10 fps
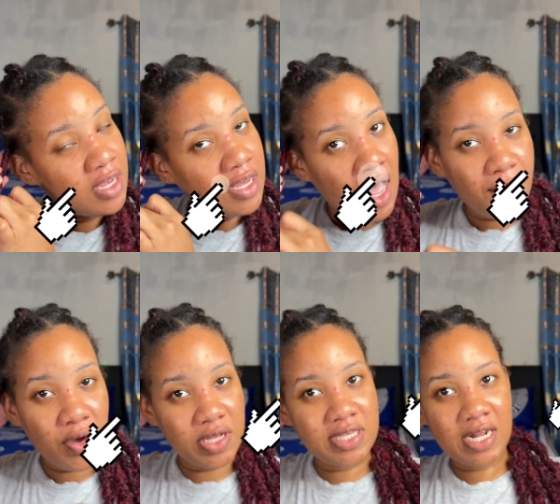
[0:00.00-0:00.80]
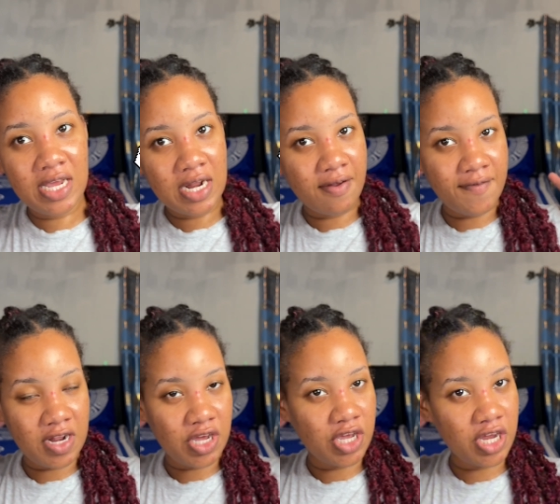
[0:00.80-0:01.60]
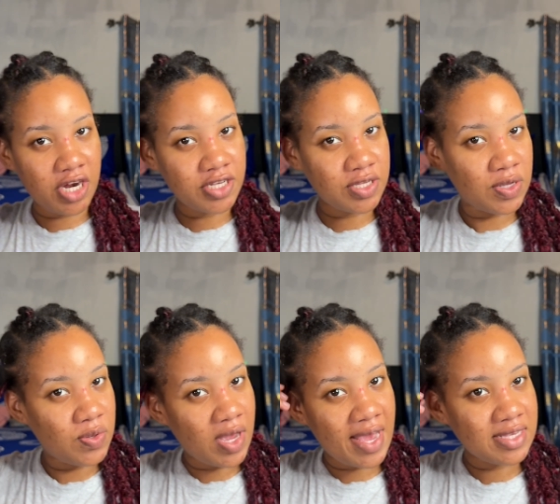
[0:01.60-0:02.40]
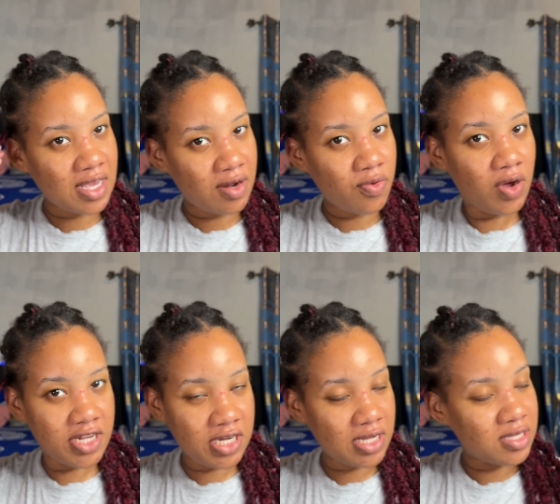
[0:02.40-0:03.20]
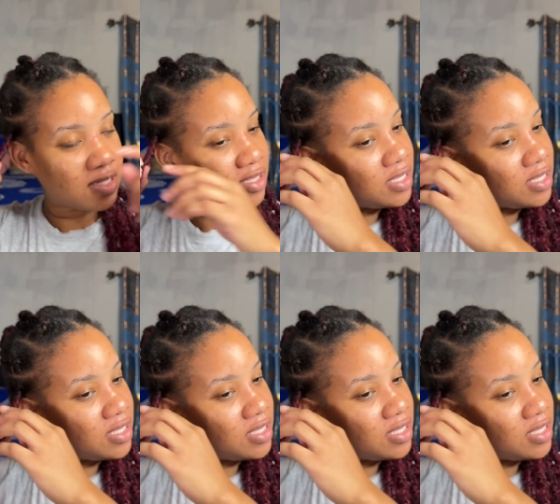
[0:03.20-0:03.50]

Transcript: I'm going to link the video here so you guys can watch it to